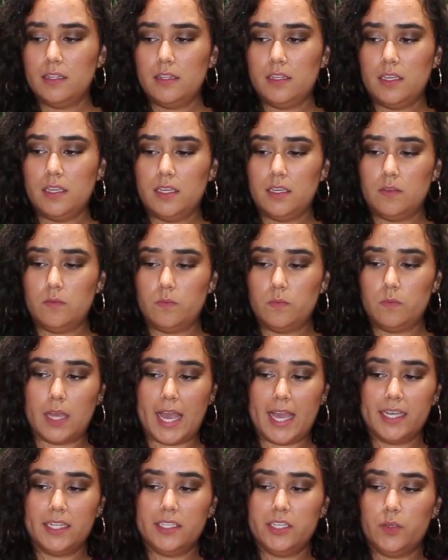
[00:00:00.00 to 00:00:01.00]
The
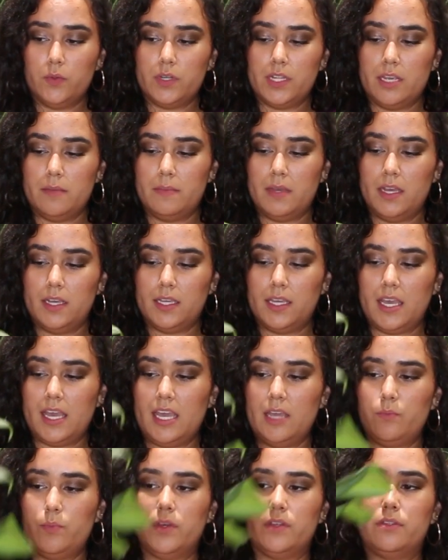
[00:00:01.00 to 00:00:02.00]
Aglaonema
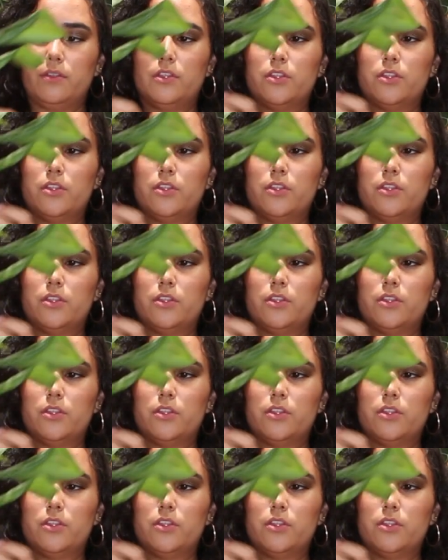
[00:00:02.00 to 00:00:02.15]
came with